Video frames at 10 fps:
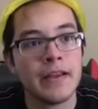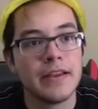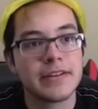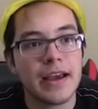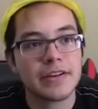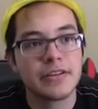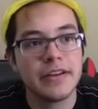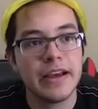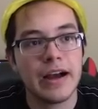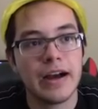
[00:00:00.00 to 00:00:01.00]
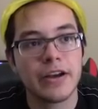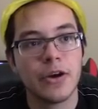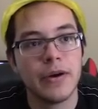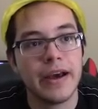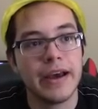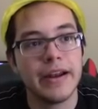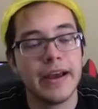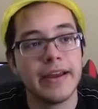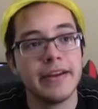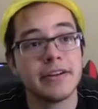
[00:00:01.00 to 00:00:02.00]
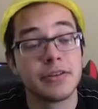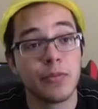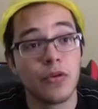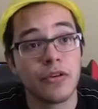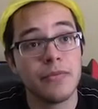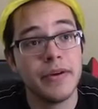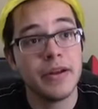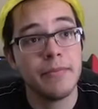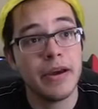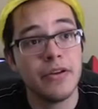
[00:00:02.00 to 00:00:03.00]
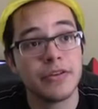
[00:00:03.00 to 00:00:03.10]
let's actually uh, go ahead and explore the main menu.